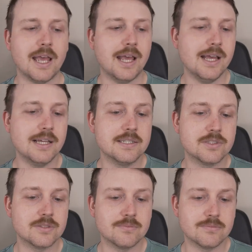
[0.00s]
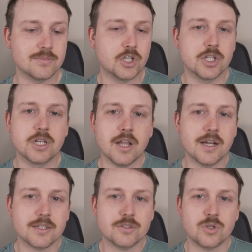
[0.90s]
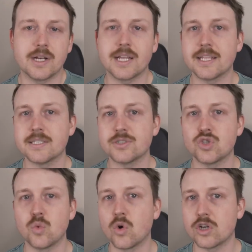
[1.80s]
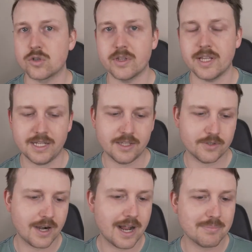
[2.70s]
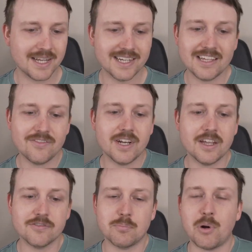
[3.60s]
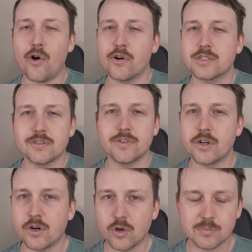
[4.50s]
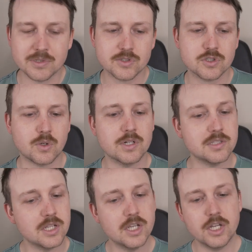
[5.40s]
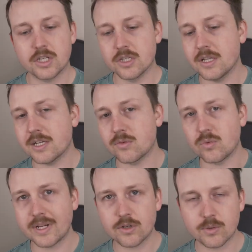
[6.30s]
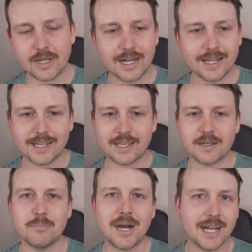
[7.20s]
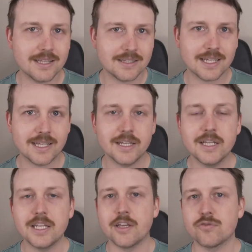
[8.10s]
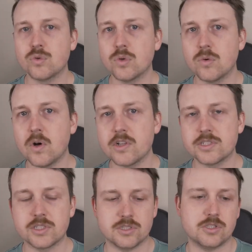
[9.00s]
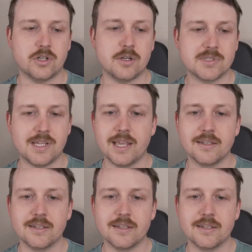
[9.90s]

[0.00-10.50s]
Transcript: and good luck trying to get this to work with any other app. And even if parts of it are open source, good luck recreating and compiling it if Cool Wallet just stops